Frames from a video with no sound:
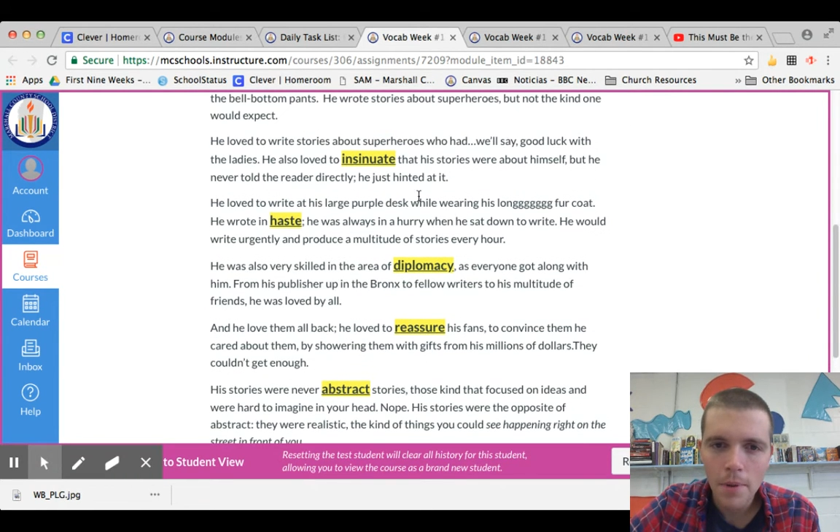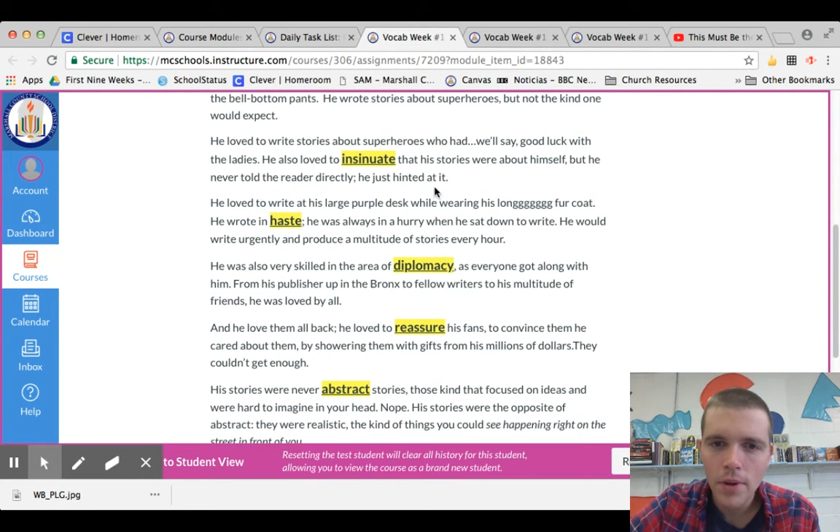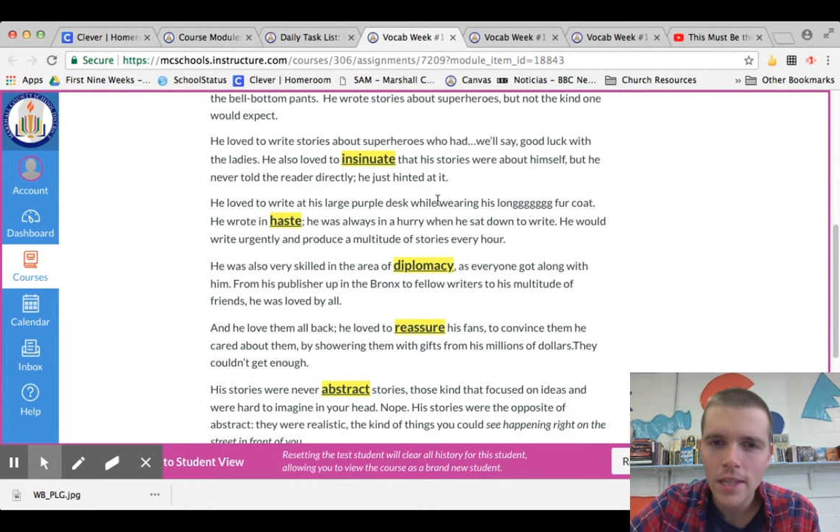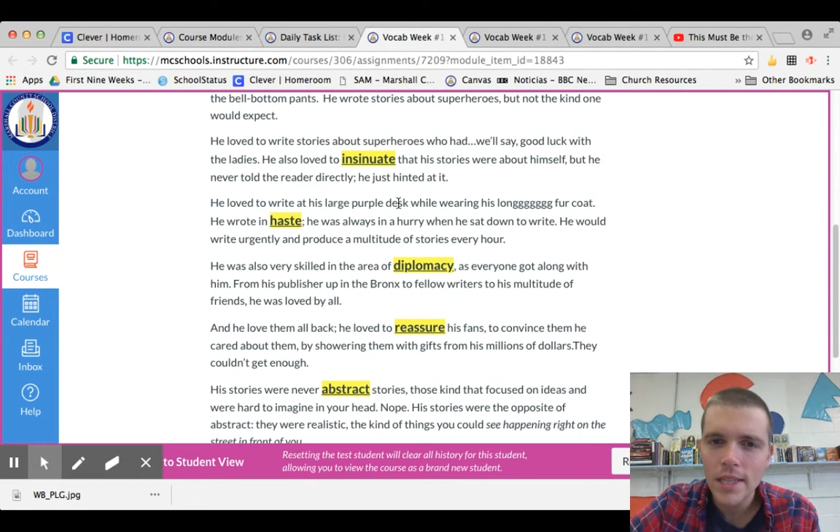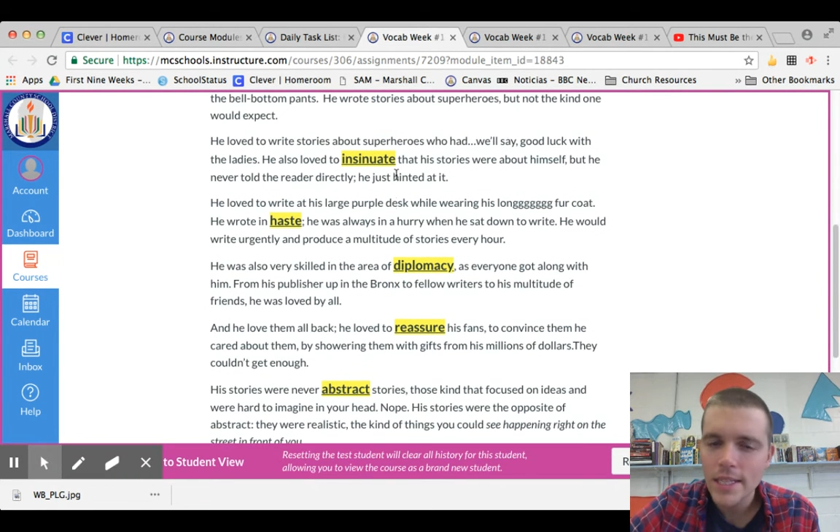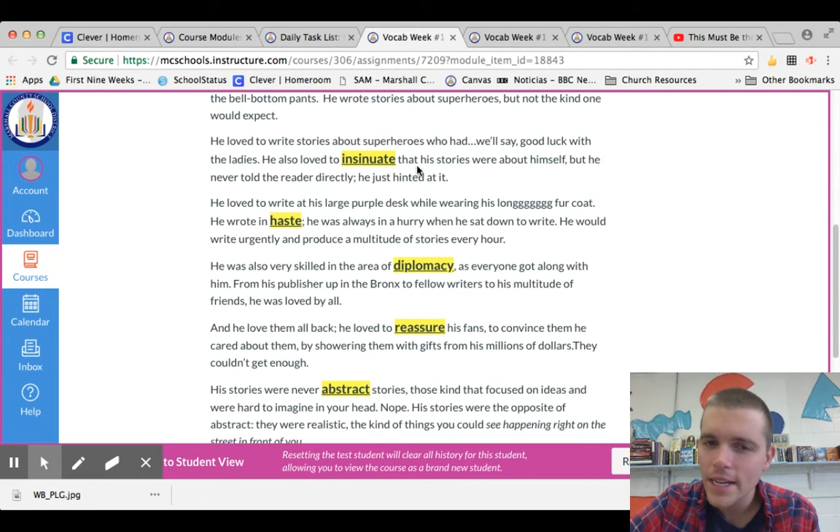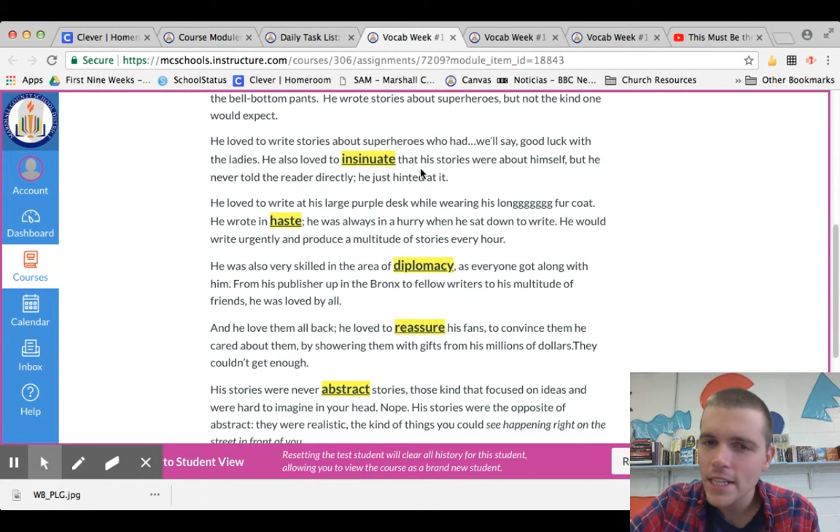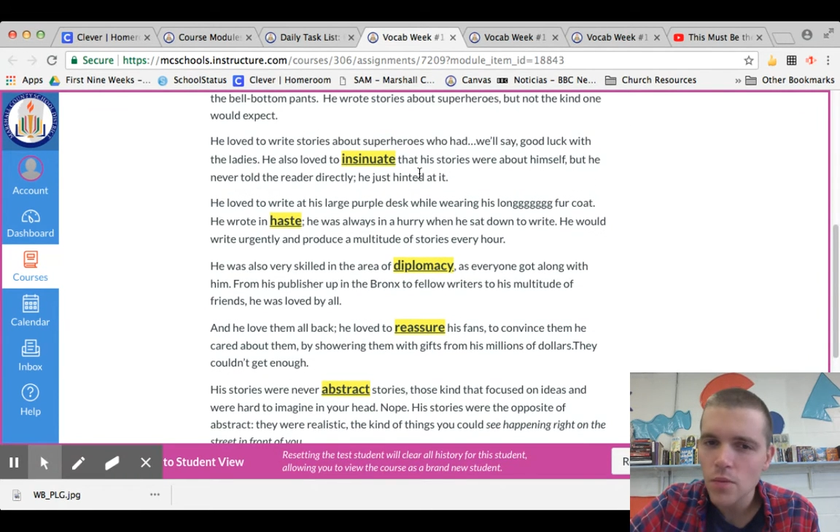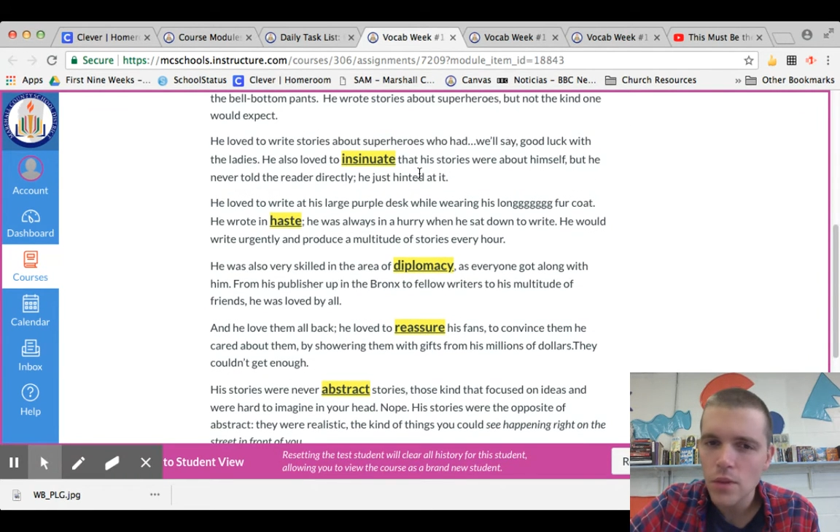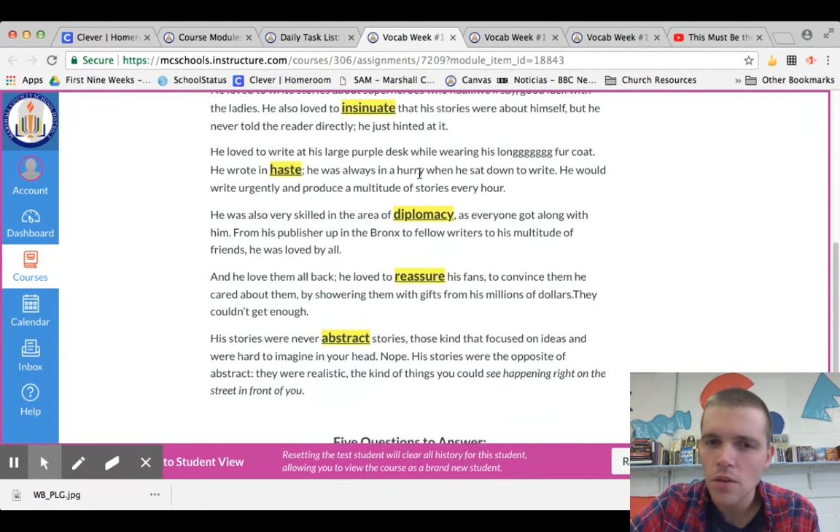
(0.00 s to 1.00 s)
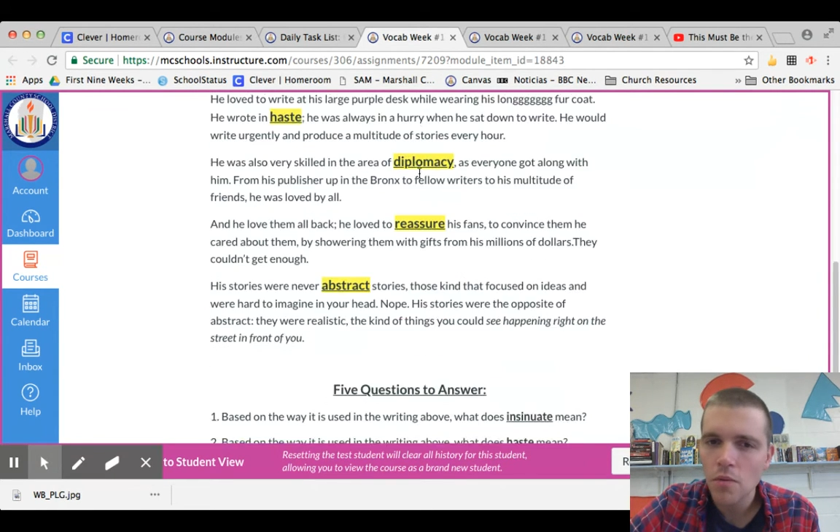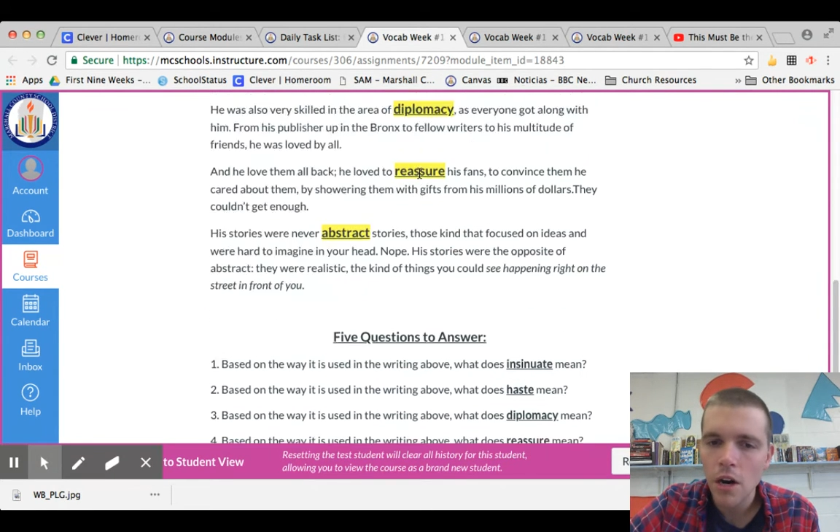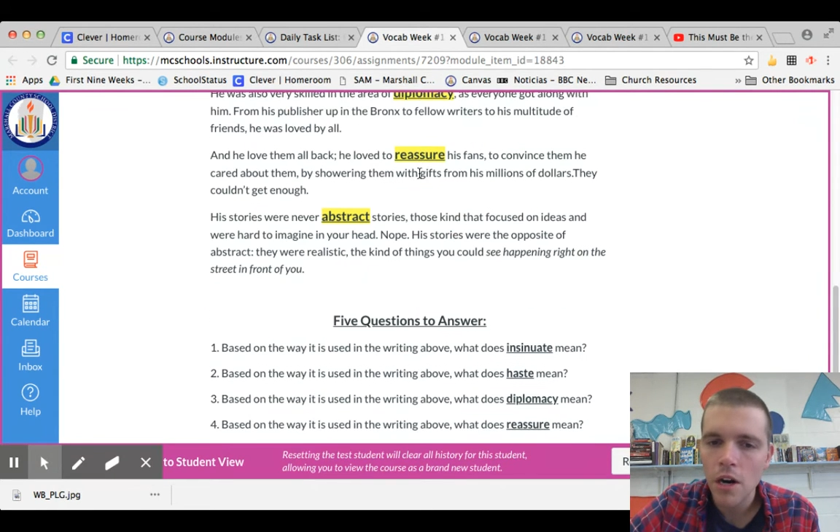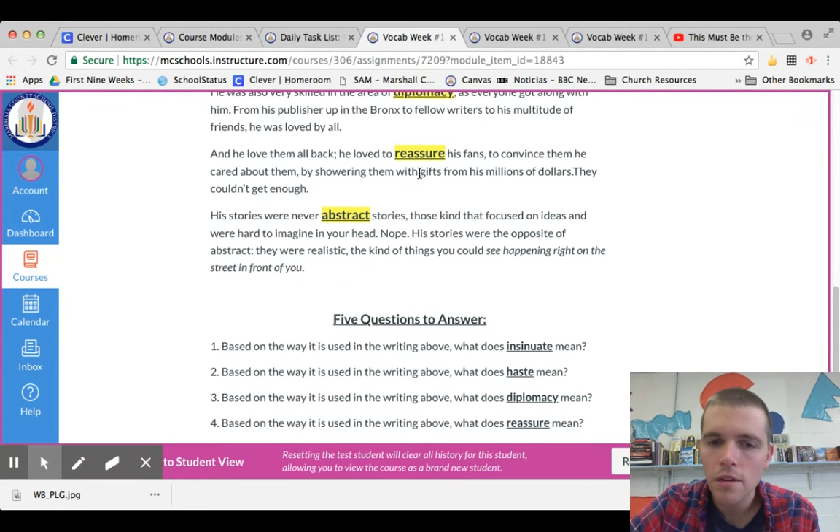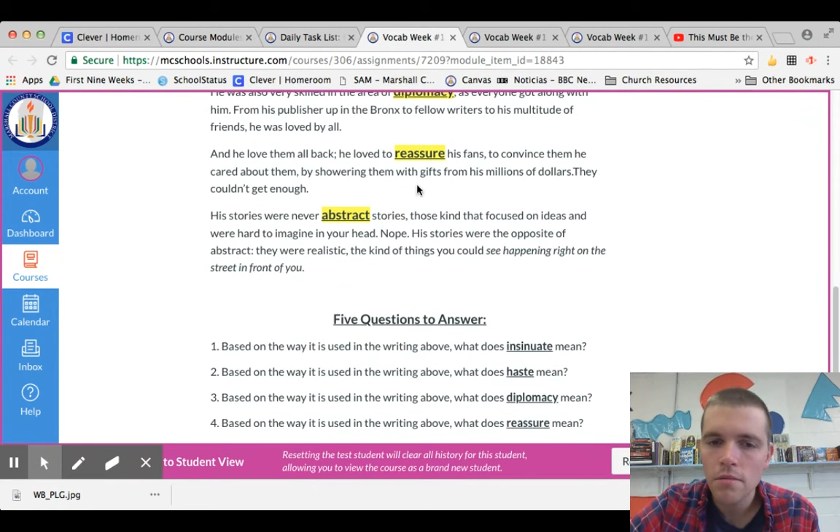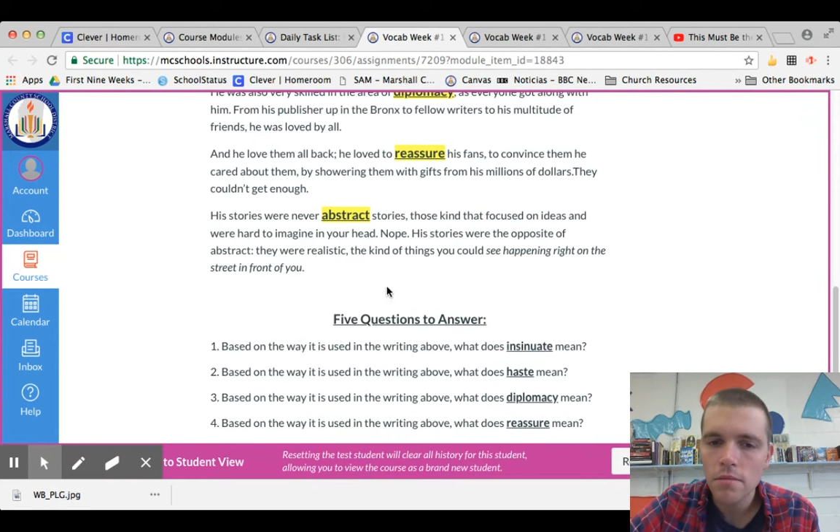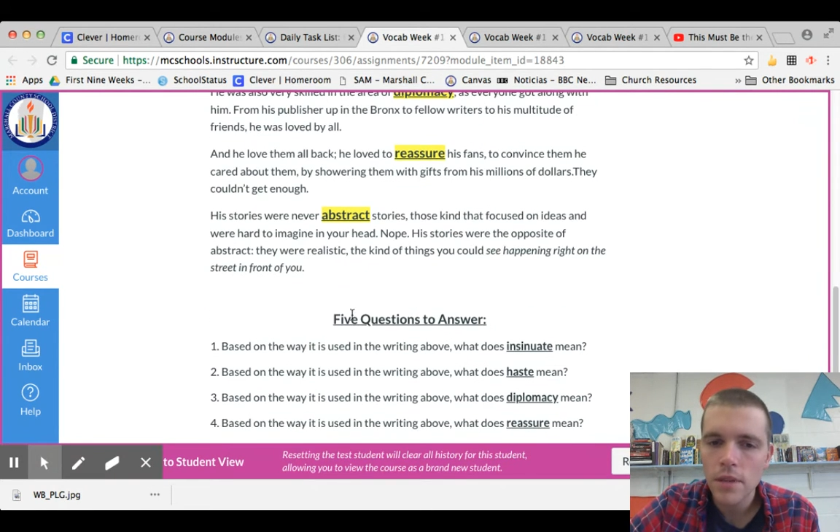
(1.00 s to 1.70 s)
and read the sentence with the word,